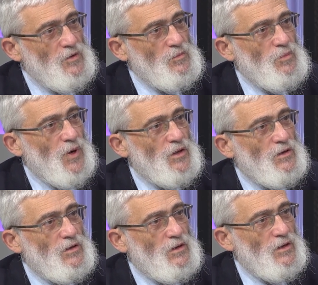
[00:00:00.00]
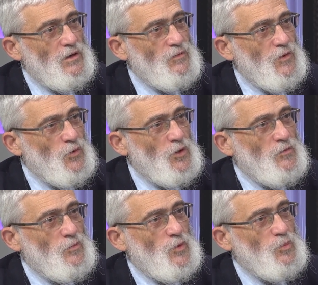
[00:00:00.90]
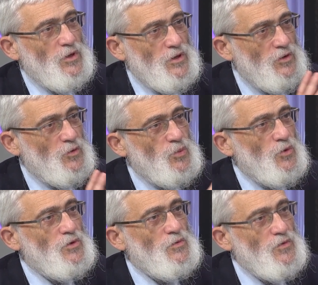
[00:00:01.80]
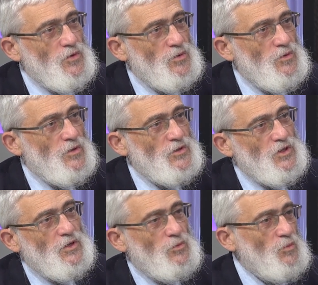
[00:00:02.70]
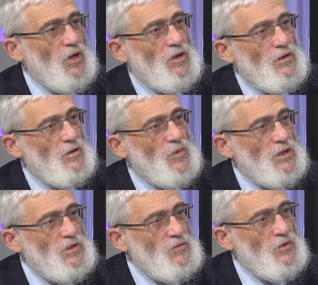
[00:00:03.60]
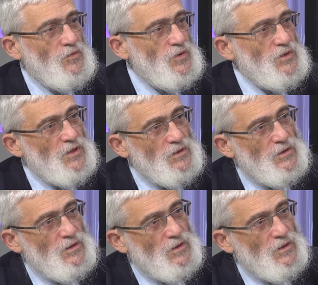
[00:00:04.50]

But if you look at it from the political point of view, she could make a massive difference, and